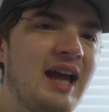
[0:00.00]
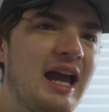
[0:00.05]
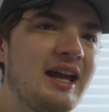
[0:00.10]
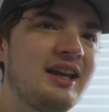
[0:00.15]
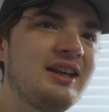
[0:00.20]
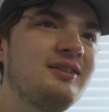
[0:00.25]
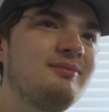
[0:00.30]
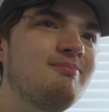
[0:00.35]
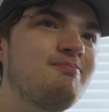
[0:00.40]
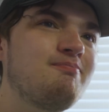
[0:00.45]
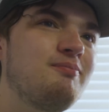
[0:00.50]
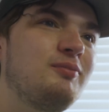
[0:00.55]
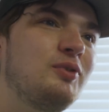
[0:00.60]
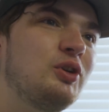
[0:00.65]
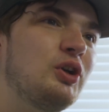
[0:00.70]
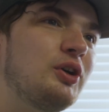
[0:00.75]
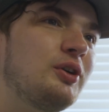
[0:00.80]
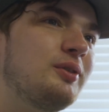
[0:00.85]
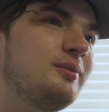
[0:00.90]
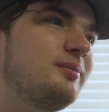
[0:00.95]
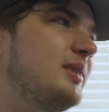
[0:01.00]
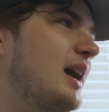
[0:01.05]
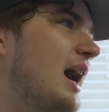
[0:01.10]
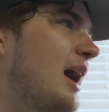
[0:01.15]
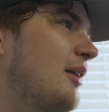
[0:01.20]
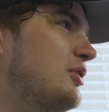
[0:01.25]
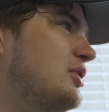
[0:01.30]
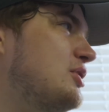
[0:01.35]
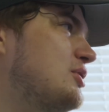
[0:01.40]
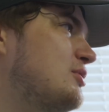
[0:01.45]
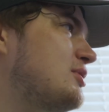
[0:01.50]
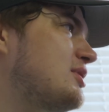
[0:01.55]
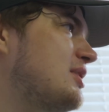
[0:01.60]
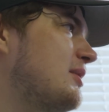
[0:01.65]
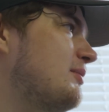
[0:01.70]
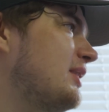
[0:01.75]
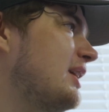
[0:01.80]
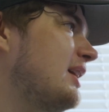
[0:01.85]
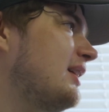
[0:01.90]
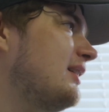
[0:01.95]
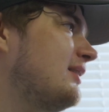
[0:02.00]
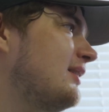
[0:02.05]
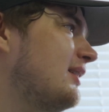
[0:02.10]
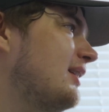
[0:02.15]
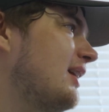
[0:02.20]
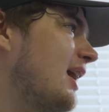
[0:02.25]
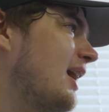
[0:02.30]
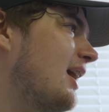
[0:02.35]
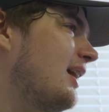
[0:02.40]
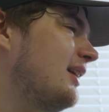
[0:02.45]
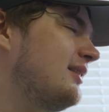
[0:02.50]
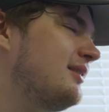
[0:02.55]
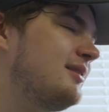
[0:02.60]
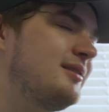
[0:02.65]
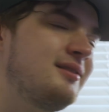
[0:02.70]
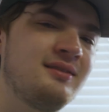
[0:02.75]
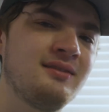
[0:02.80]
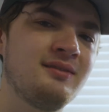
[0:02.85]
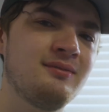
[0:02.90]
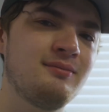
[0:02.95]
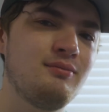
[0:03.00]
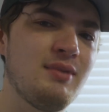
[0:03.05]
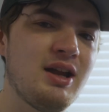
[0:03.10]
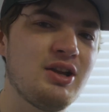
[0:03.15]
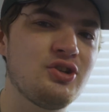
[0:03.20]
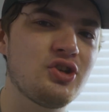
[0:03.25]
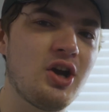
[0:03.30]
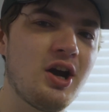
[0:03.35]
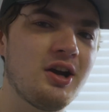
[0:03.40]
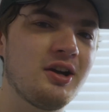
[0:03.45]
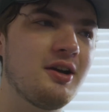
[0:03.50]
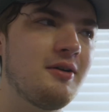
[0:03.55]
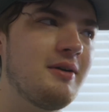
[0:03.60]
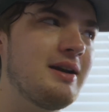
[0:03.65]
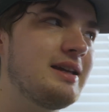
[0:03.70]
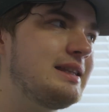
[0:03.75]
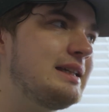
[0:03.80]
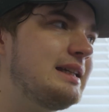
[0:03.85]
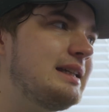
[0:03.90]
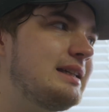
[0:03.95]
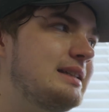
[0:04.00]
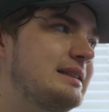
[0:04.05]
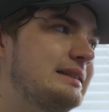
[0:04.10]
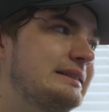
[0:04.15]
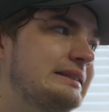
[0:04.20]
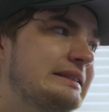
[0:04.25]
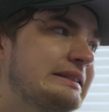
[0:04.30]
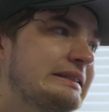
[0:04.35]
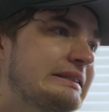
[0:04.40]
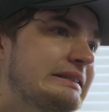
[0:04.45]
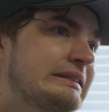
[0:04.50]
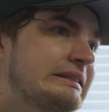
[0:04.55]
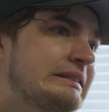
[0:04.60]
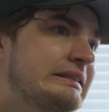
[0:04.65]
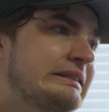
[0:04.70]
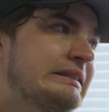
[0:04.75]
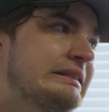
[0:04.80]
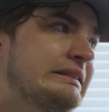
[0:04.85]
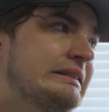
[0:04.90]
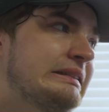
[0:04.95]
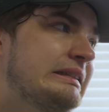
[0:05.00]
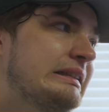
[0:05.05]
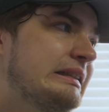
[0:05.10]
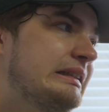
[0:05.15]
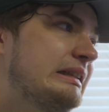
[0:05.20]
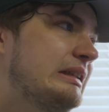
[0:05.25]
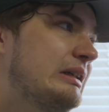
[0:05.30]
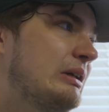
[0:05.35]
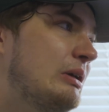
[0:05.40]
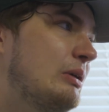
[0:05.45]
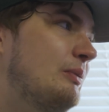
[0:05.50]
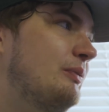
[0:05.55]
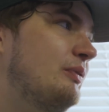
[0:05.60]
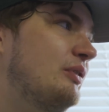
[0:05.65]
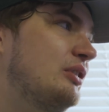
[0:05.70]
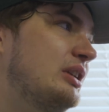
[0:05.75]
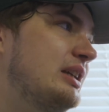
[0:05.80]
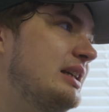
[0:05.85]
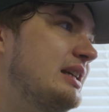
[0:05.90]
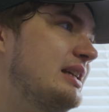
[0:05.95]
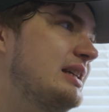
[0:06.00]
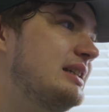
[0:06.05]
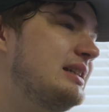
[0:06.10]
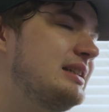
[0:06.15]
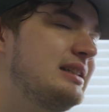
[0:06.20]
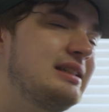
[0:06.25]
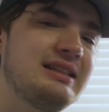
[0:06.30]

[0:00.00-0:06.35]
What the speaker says: can learn how to do something on Manjaro, I think. Hopefully.